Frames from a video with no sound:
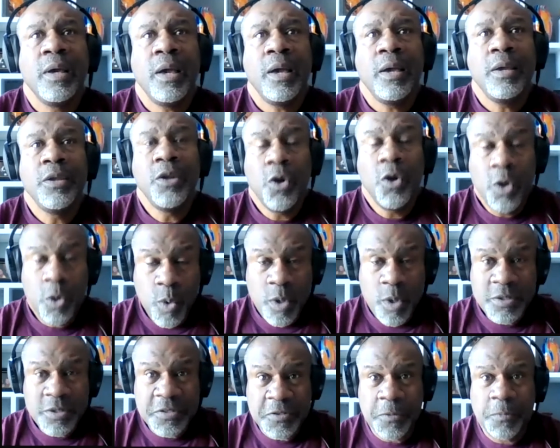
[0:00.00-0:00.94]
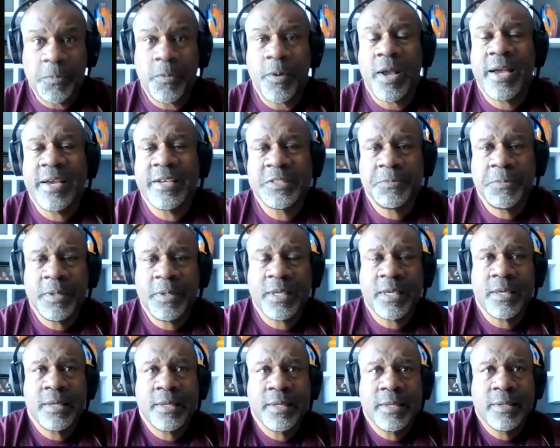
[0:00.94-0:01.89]
It was a surprise
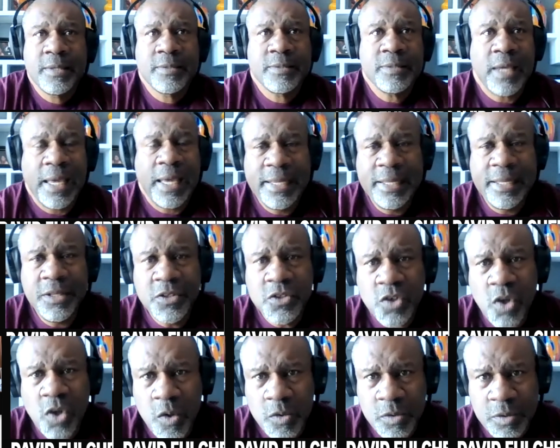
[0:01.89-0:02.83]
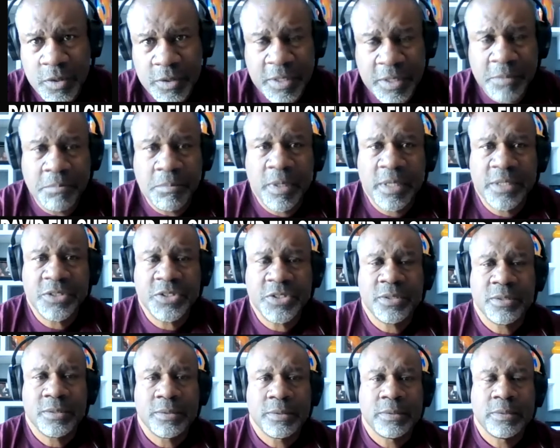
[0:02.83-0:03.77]
because I didn't talk to them much.
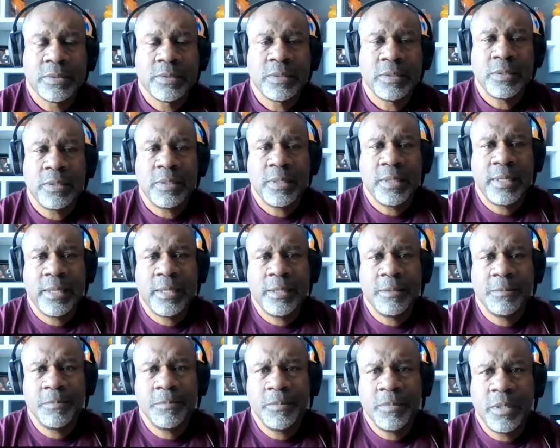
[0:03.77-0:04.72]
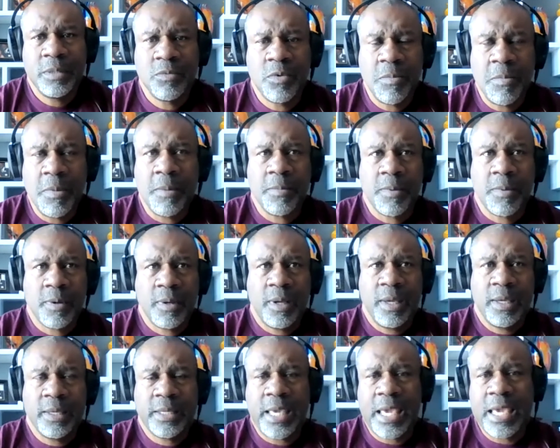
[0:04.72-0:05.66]
And remember,
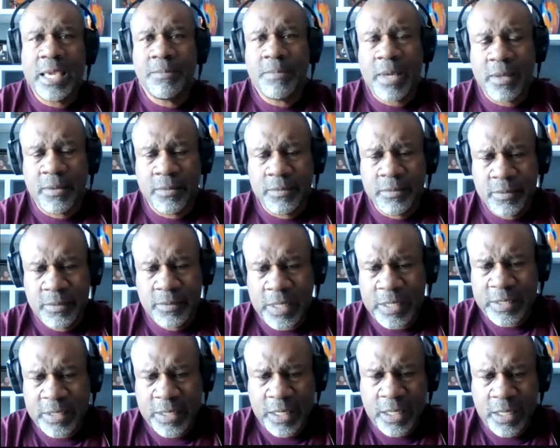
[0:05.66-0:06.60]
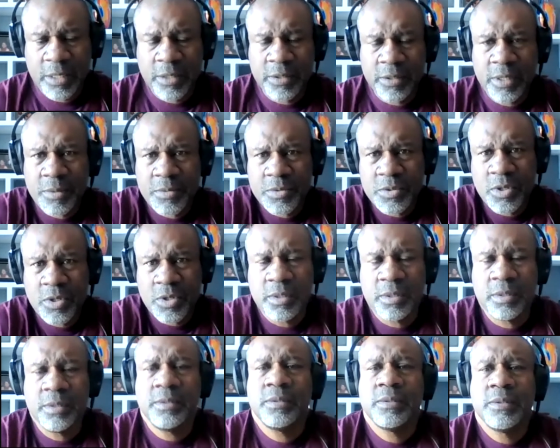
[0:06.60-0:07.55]
I came out, I declared I was
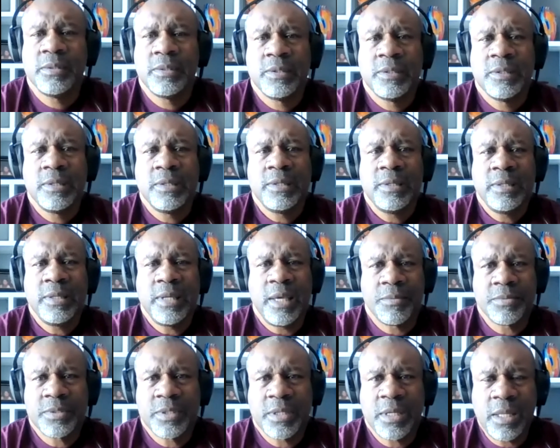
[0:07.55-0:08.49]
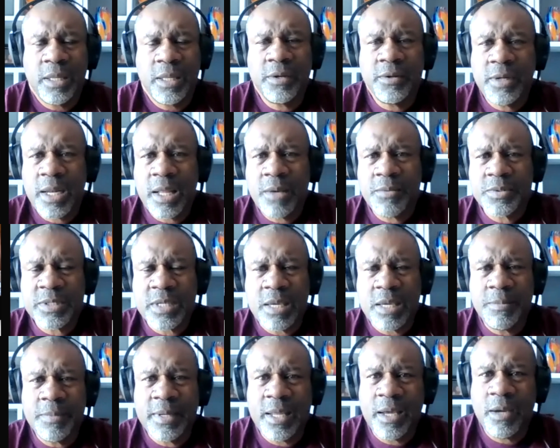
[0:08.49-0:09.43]
going to, I was declared that I was
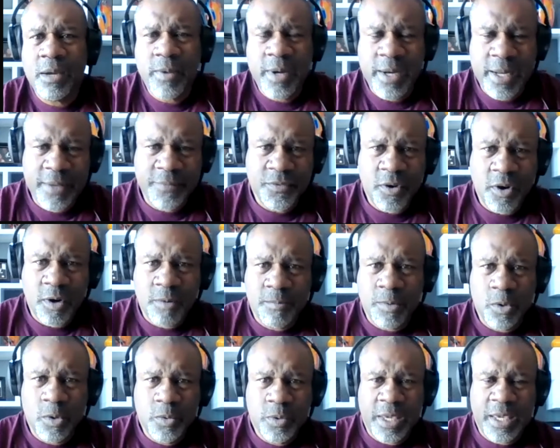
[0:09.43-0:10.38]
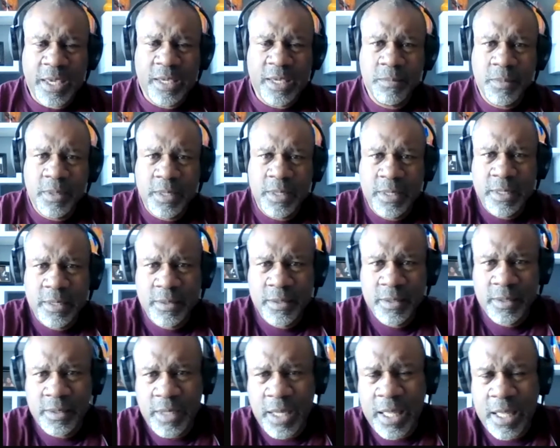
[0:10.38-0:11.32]
coming out right after our bowl game,
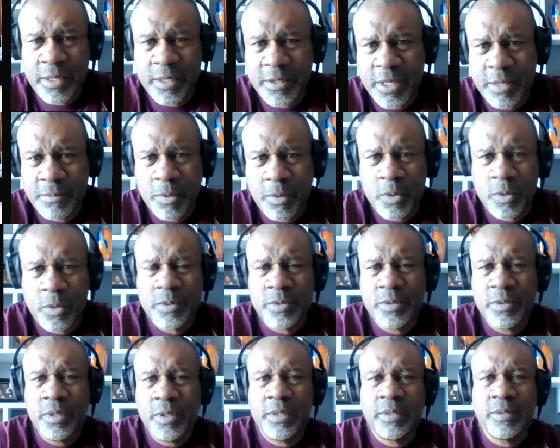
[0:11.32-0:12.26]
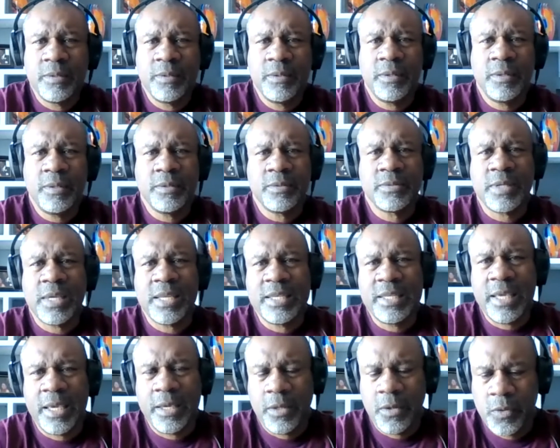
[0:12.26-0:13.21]
the Holiday Bowl in San
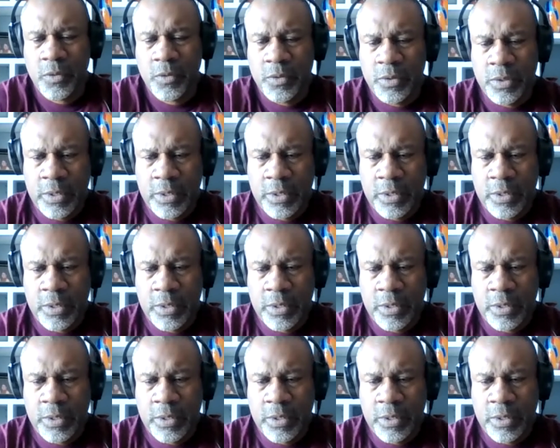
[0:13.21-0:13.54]
Diego,